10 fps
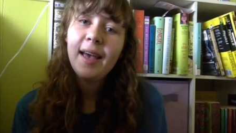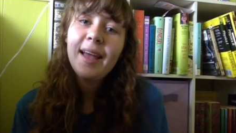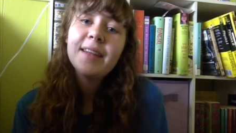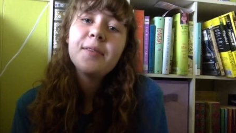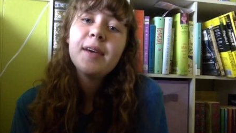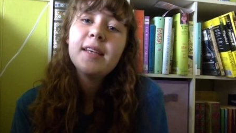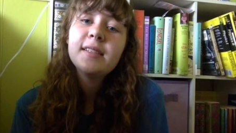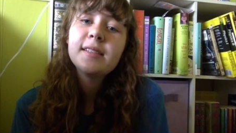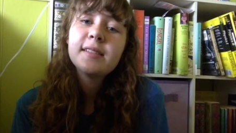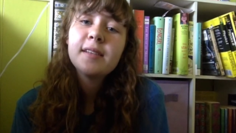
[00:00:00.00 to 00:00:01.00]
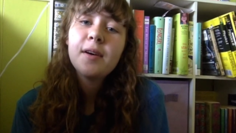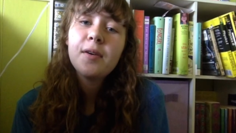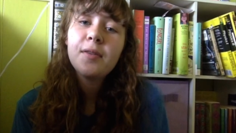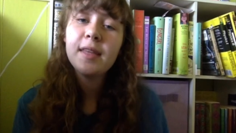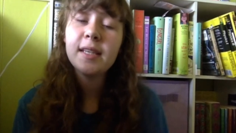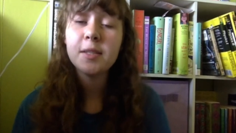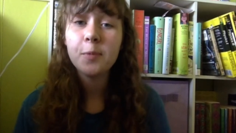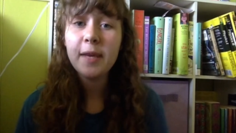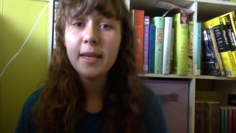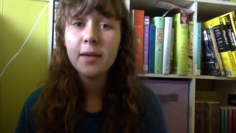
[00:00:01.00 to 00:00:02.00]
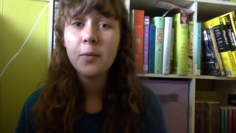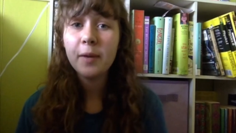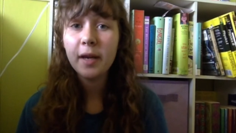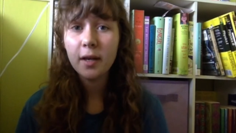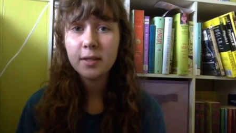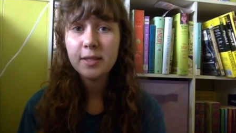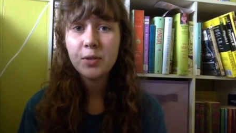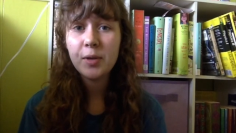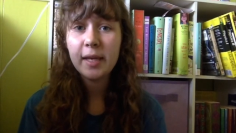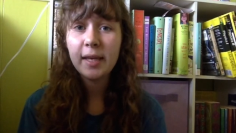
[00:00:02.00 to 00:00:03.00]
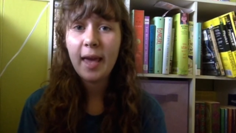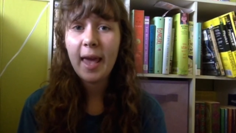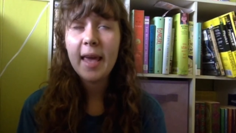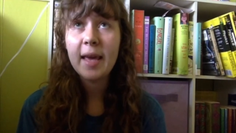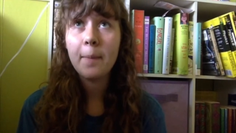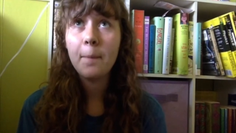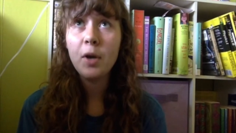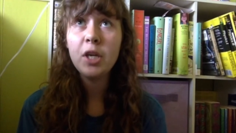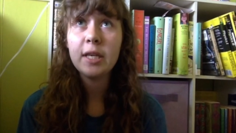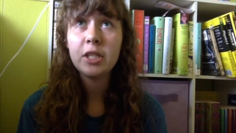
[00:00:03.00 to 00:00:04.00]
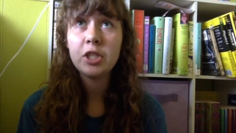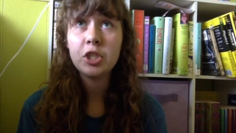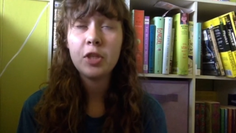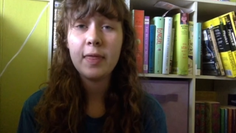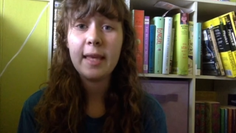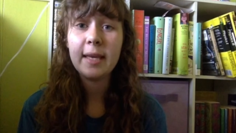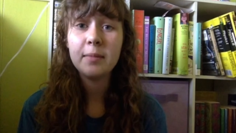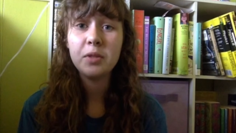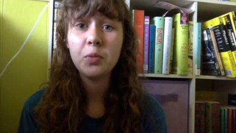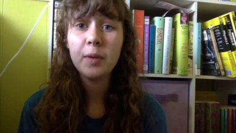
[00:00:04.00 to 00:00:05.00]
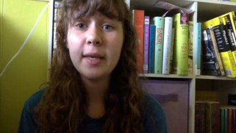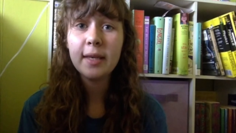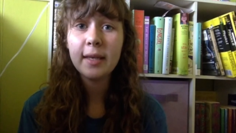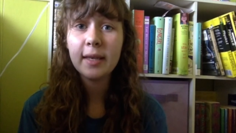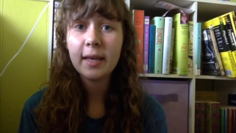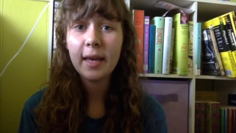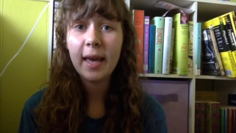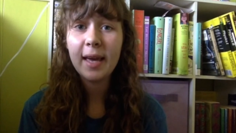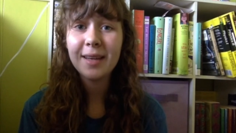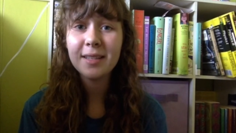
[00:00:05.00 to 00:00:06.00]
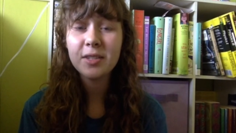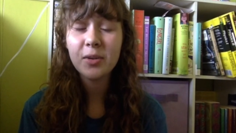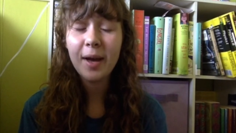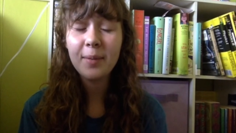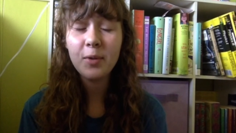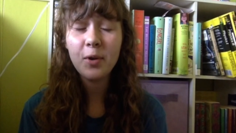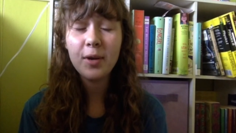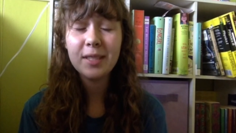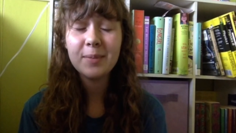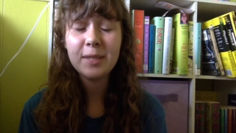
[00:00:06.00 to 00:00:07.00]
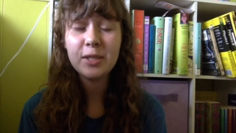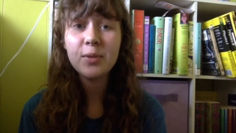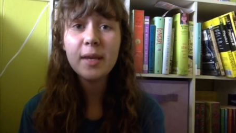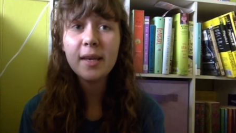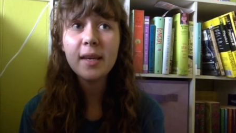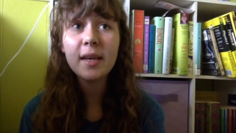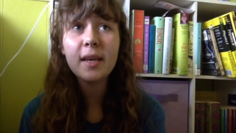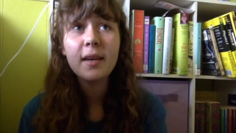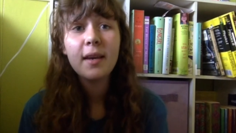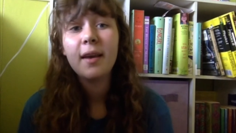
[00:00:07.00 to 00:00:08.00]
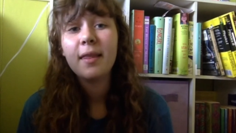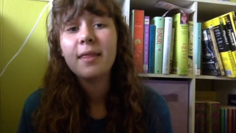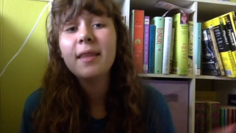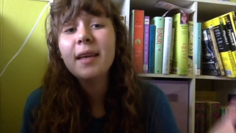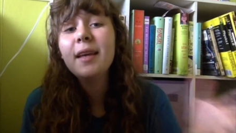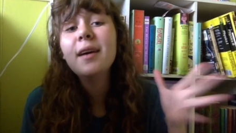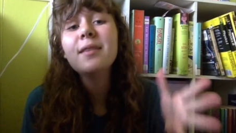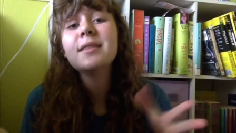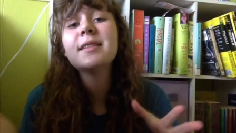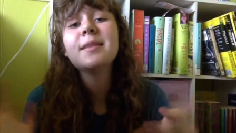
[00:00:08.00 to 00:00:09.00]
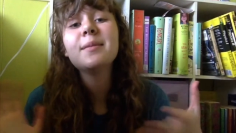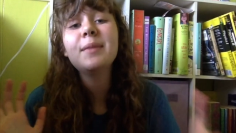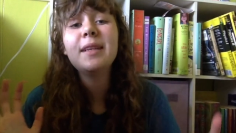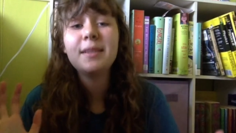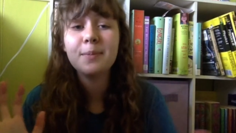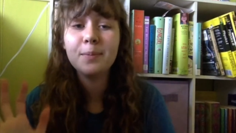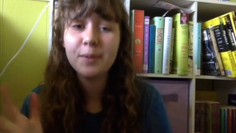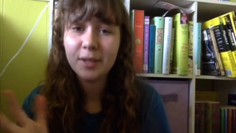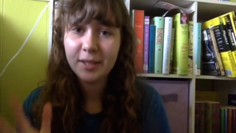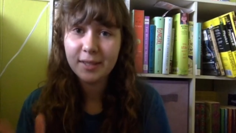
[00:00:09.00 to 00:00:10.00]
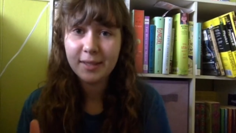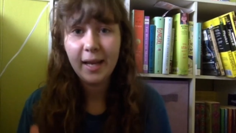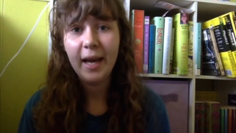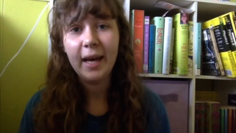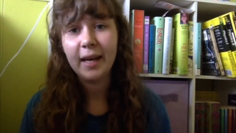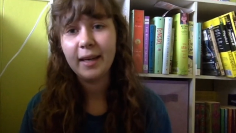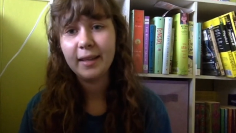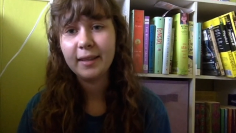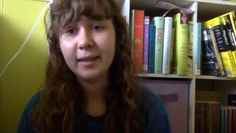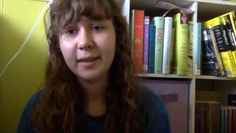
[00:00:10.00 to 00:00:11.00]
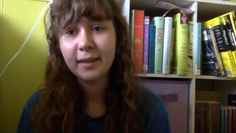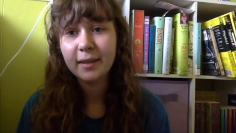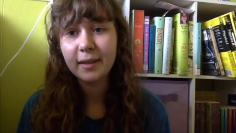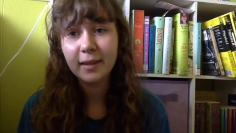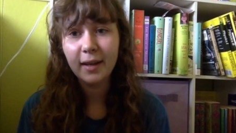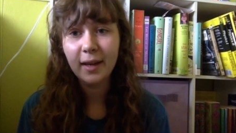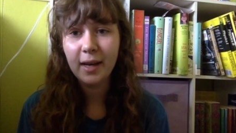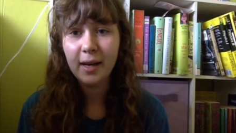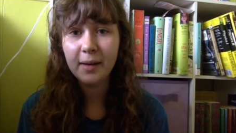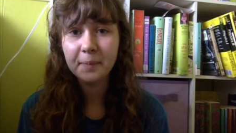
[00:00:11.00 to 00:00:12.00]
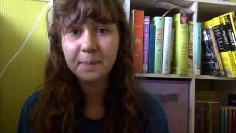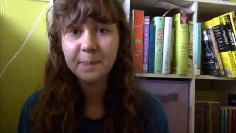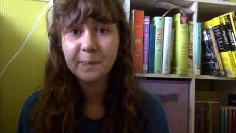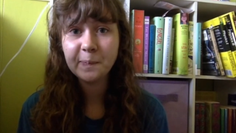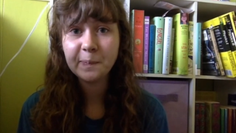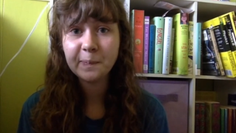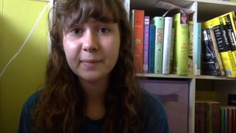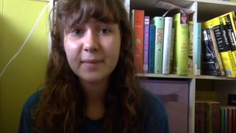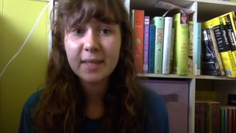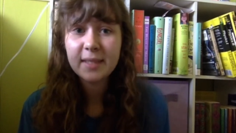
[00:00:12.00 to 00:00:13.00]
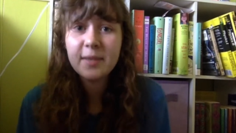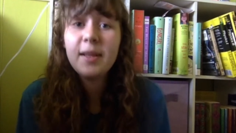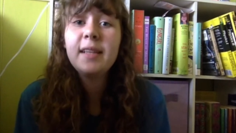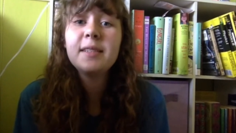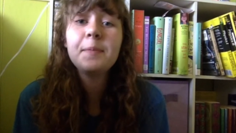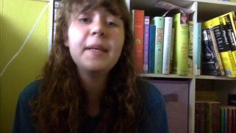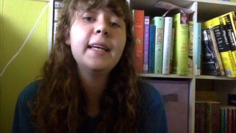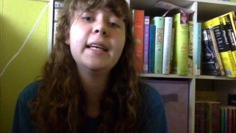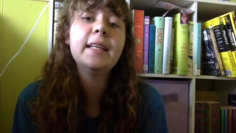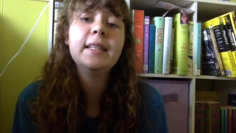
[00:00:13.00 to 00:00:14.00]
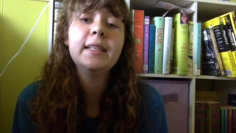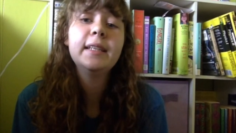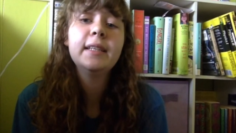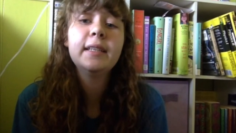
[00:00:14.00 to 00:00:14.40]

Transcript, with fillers: Anyways, so this week we are doing a bookish themed week, and so I'm going to be doing the ultimate book tag. Um, so let's begin.